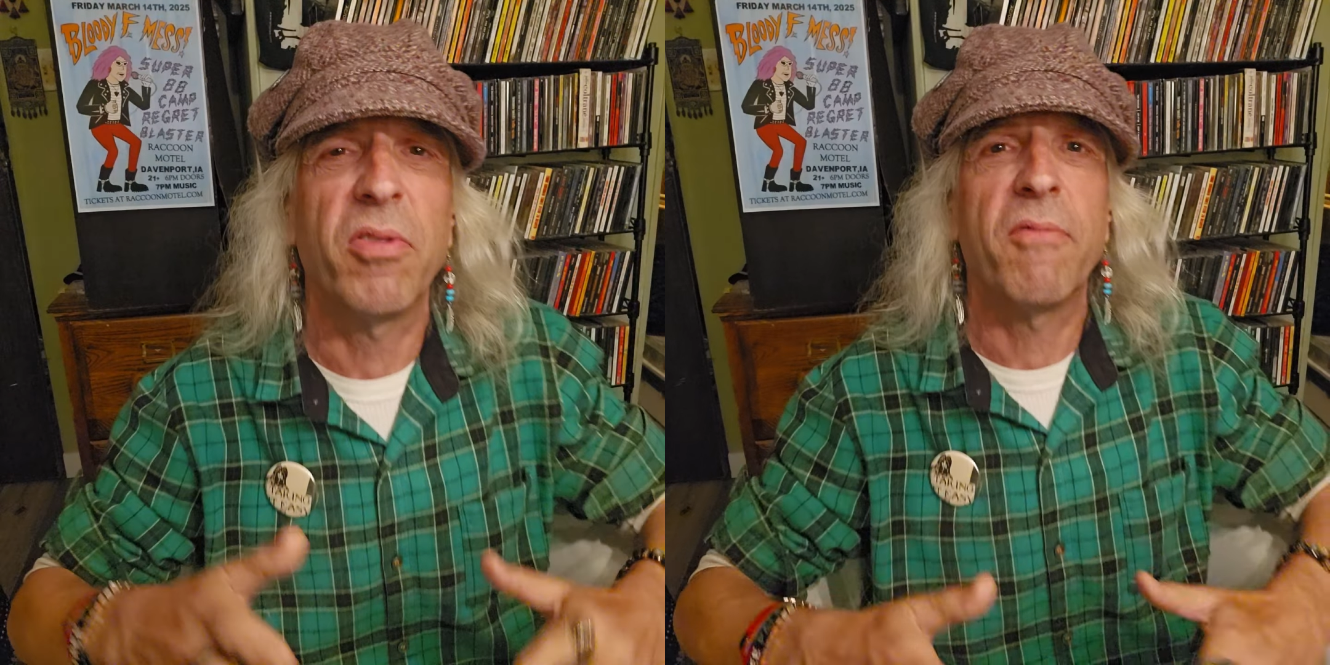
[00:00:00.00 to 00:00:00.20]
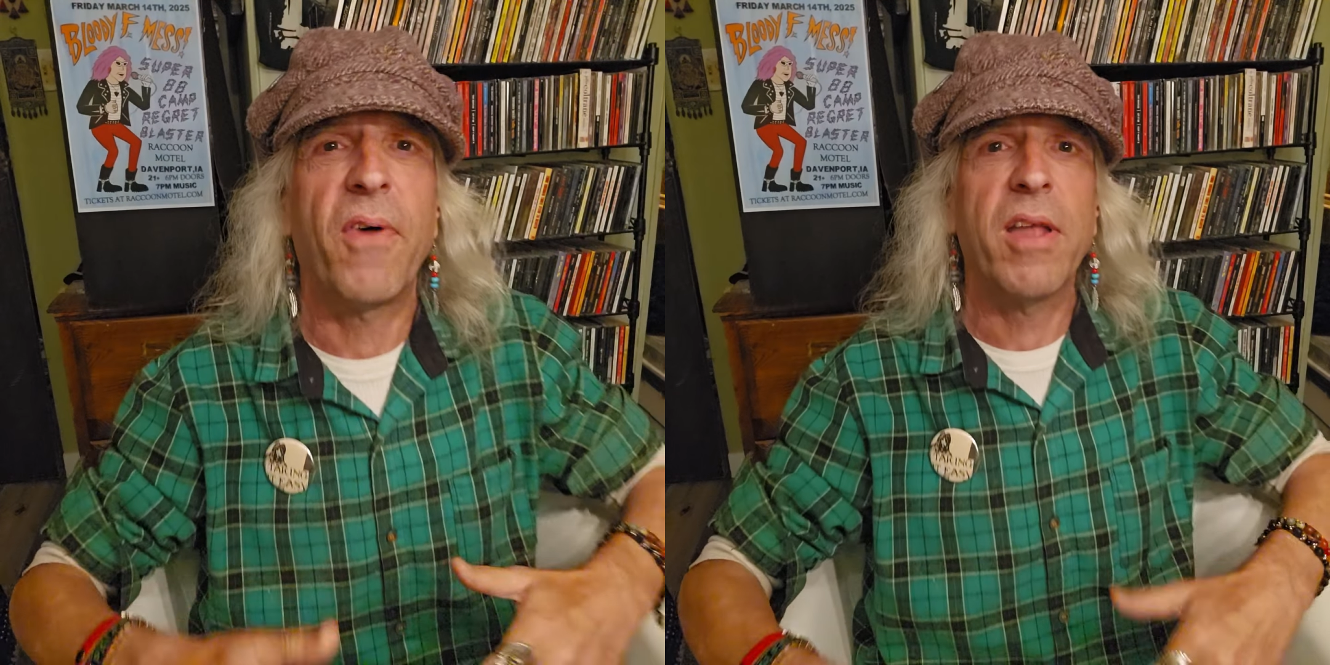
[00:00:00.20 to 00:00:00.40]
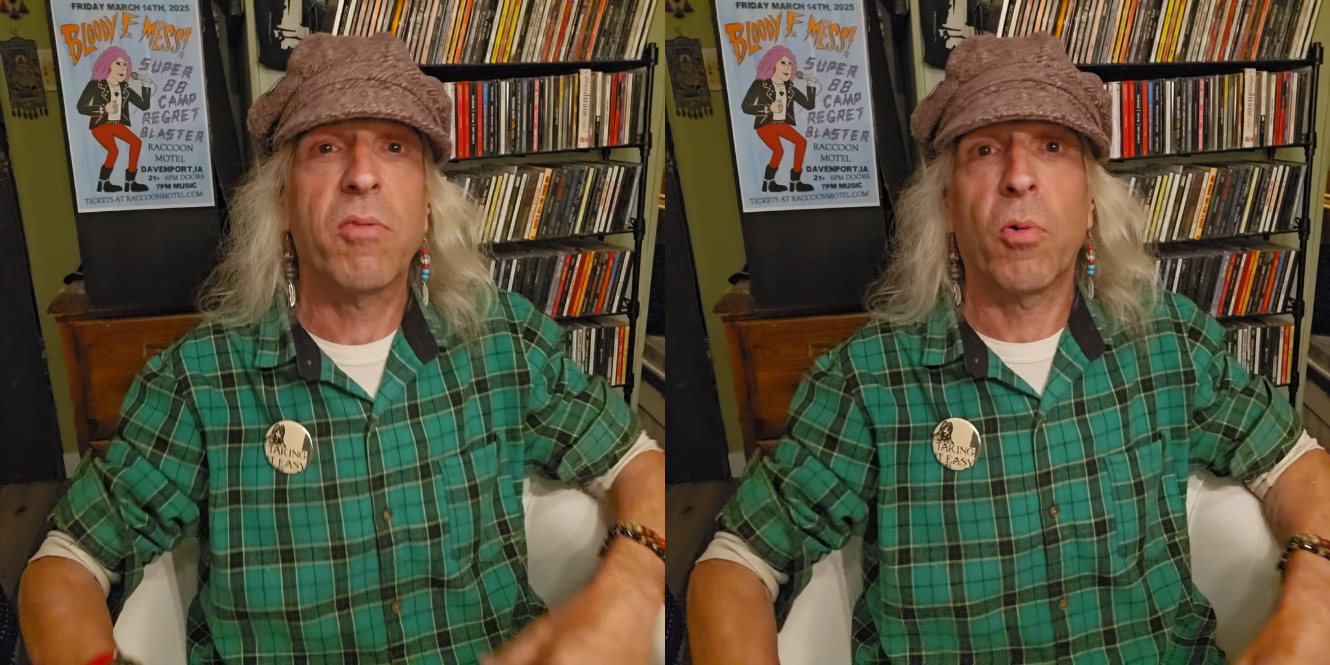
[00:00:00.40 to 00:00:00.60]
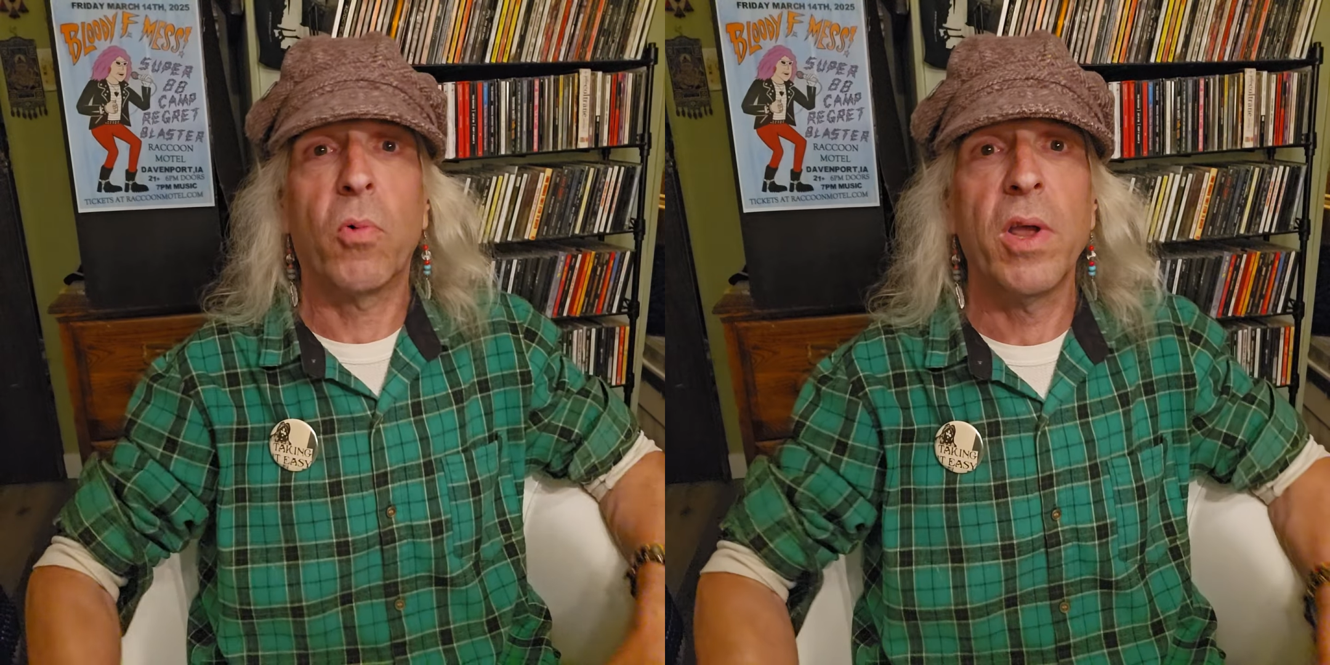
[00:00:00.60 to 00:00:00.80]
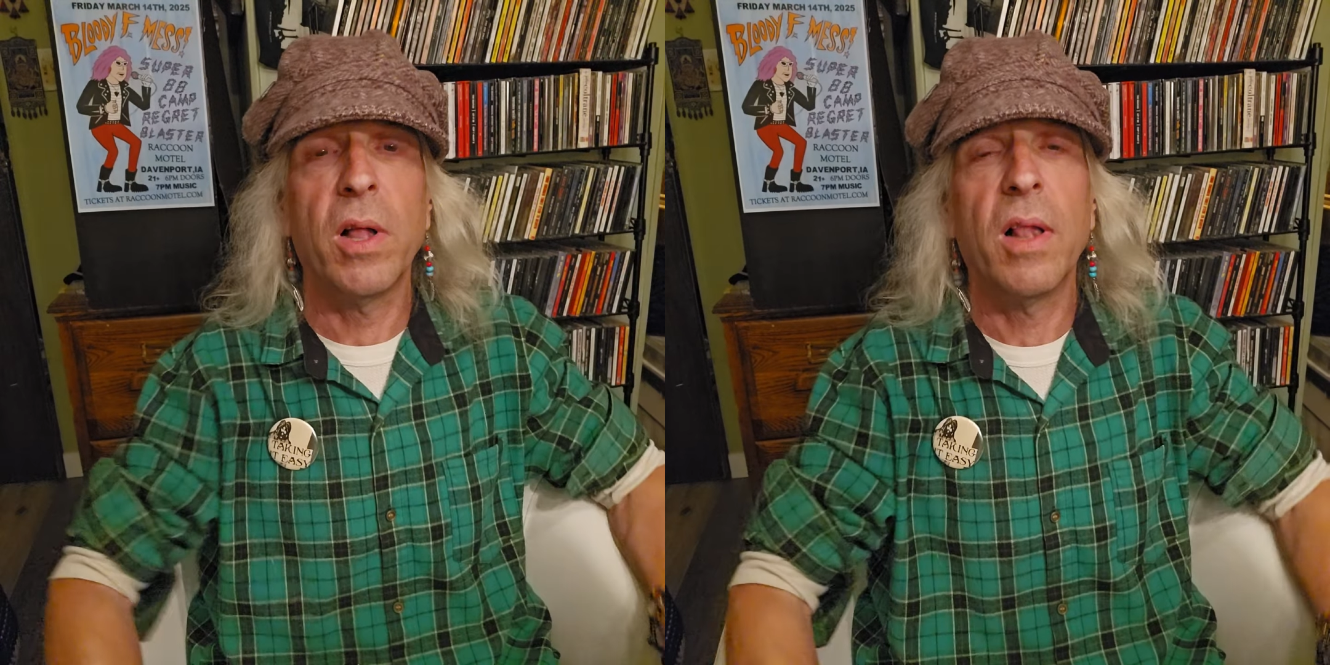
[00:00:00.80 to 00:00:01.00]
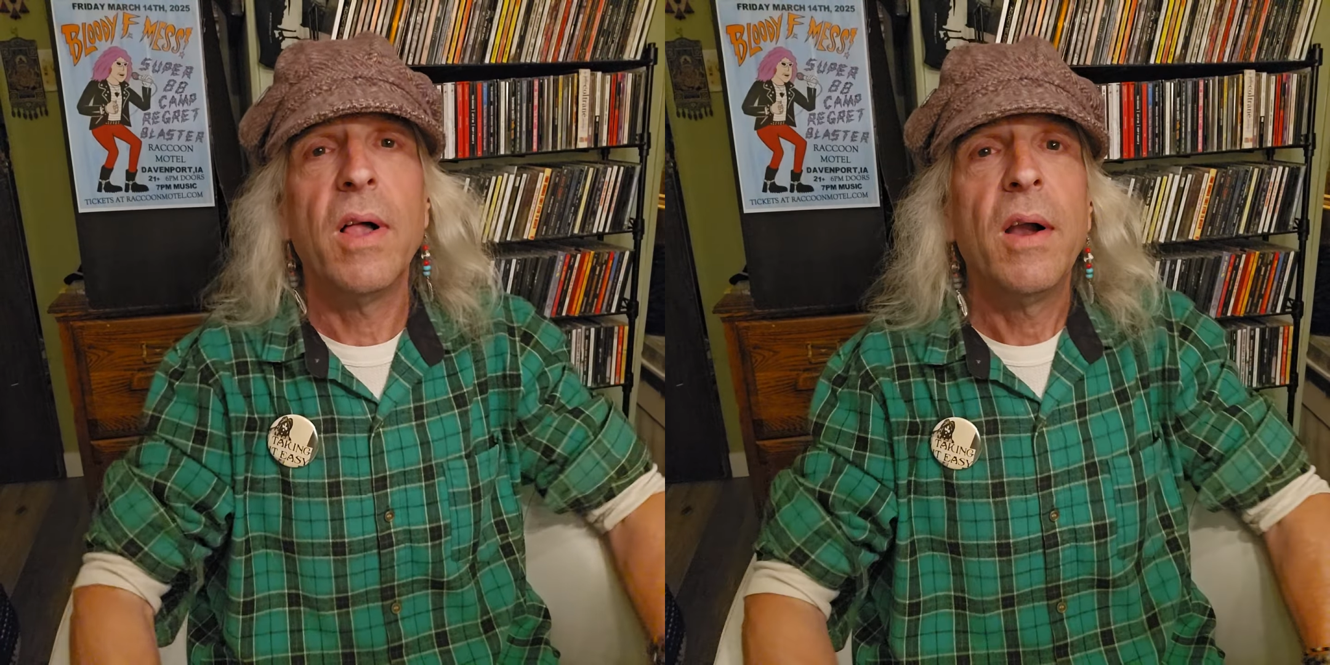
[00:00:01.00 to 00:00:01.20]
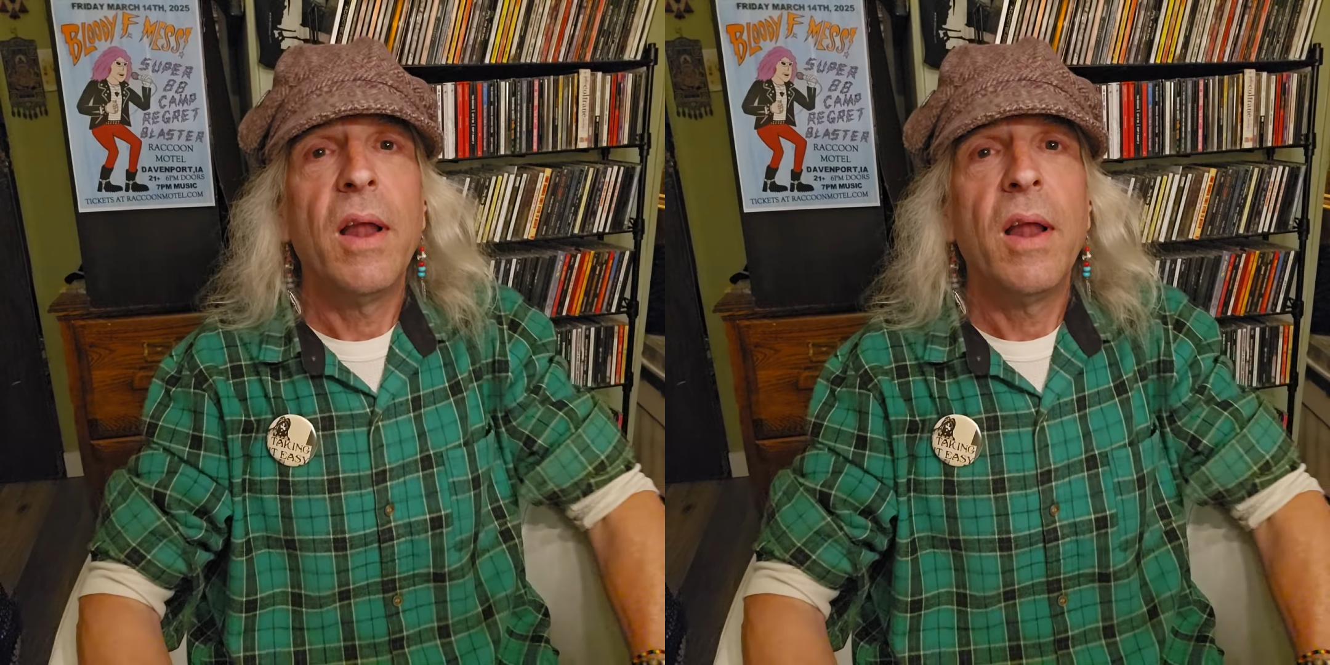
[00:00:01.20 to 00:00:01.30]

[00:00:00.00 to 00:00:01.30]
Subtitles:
and the fights were real.